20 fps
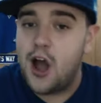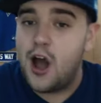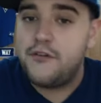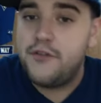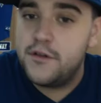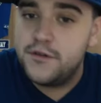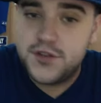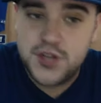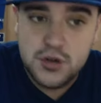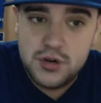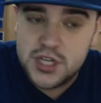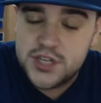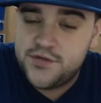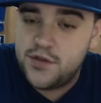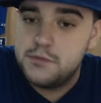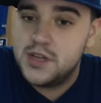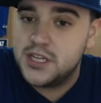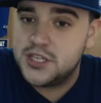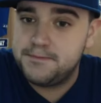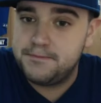off of Junis
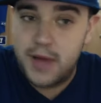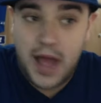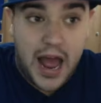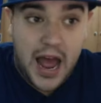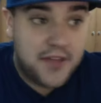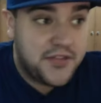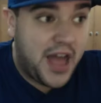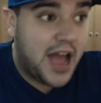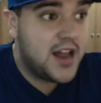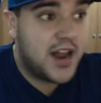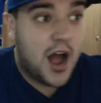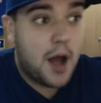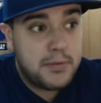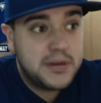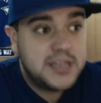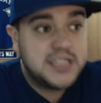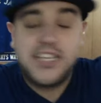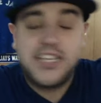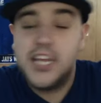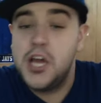from this up
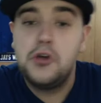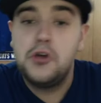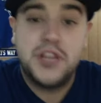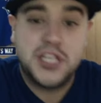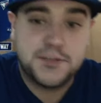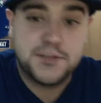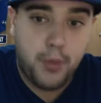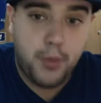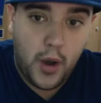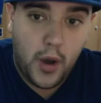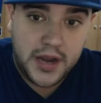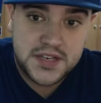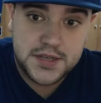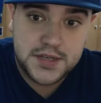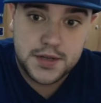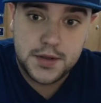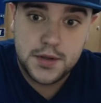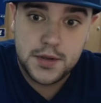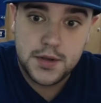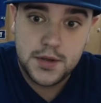until this point.
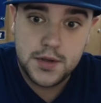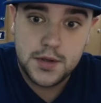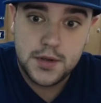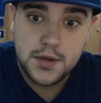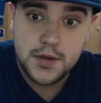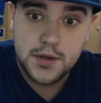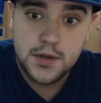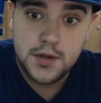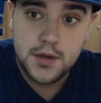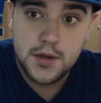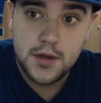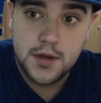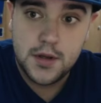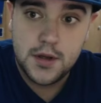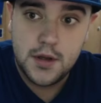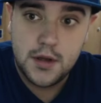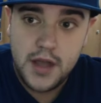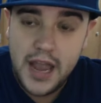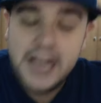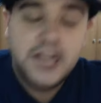
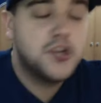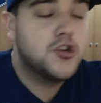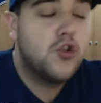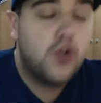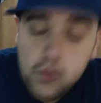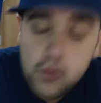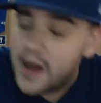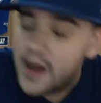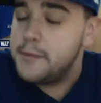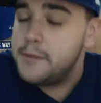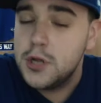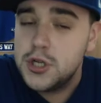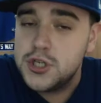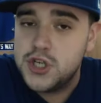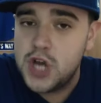Incredible